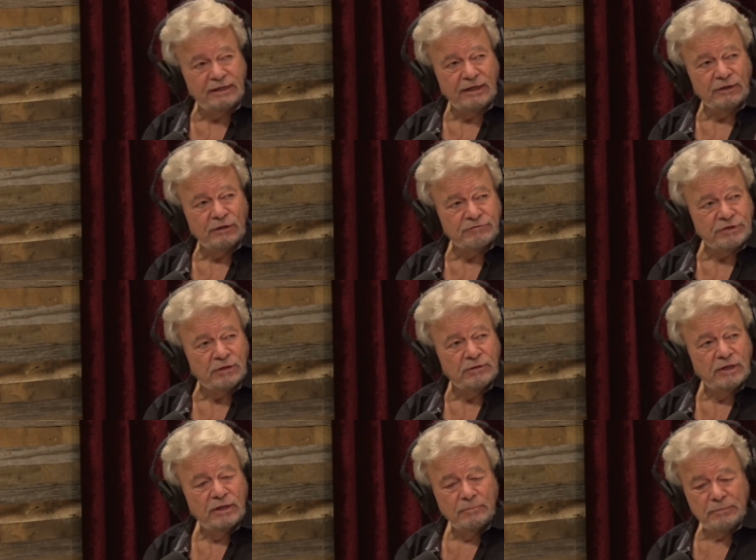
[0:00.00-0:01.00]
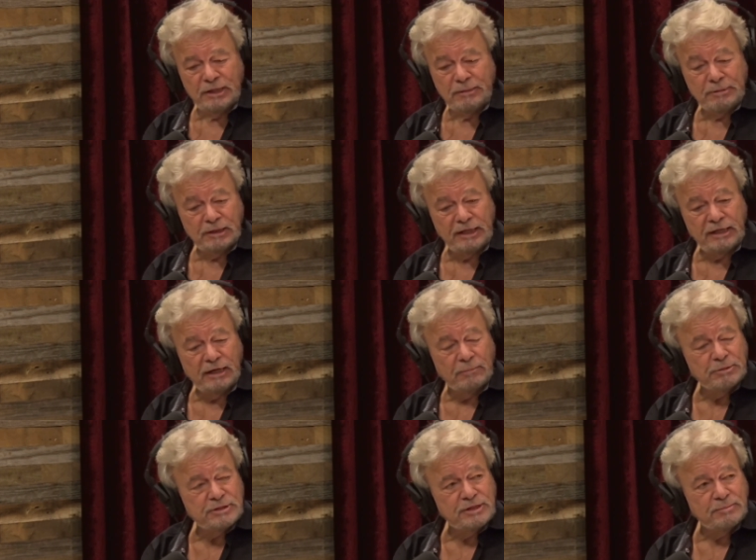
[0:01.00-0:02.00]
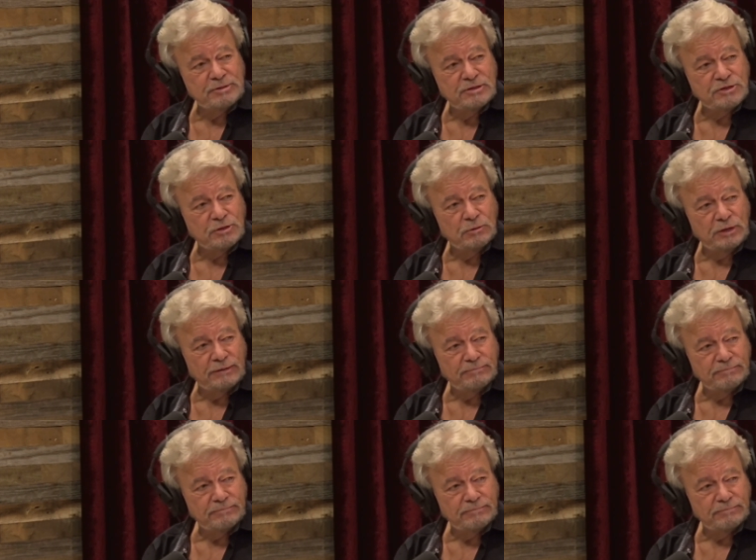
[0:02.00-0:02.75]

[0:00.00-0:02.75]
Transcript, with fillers: I don't know if they're manipulating our perceptions or what.